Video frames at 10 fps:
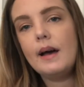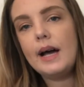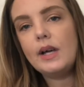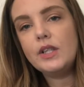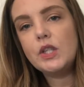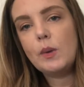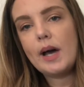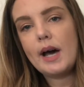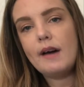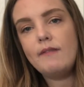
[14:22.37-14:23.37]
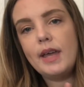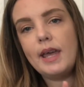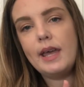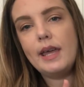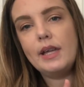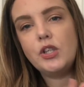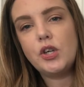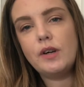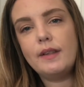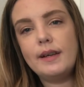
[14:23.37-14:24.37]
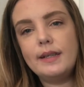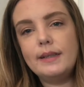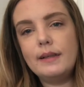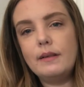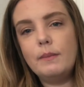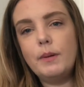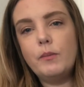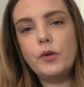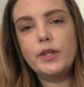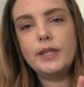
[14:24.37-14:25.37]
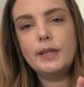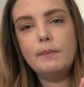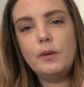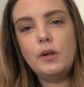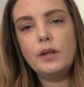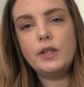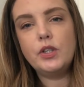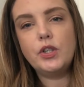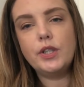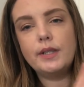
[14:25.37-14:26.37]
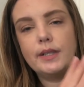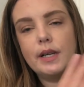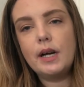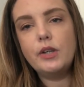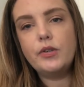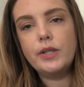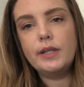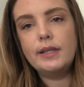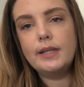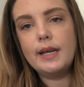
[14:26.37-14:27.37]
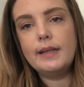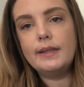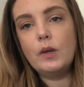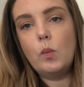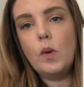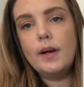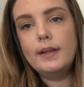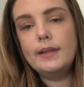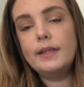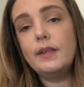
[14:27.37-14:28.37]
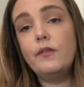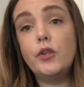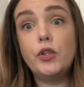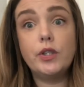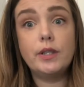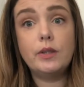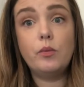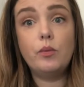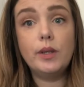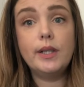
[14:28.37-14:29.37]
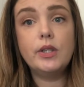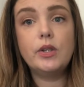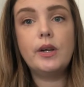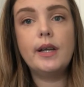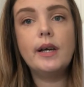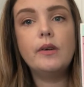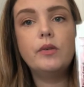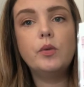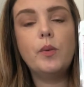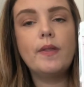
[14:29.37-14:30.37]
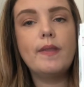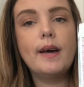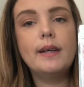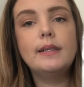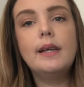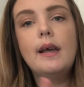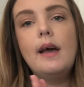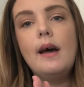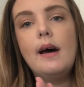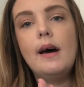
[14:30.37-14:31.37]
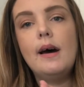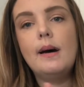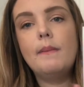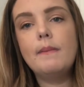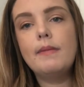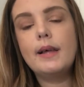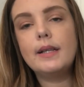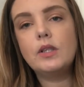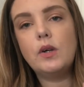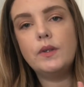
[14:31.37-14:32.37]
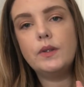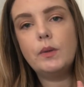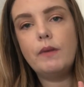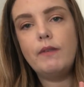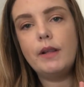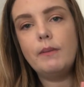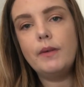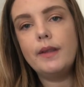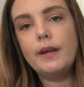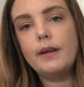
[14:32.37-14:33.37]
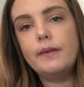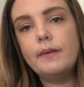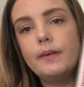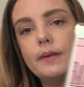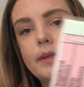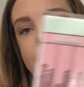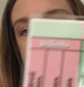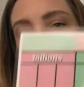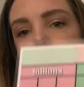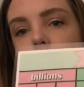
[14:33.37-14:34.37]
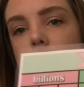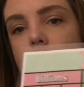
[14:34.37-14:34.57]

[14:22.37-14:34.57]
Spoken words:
I also have a chart that is a little bit more simple. It's just hundreds, tens, and ones. If you're just really starting out with that, that's also available there. So.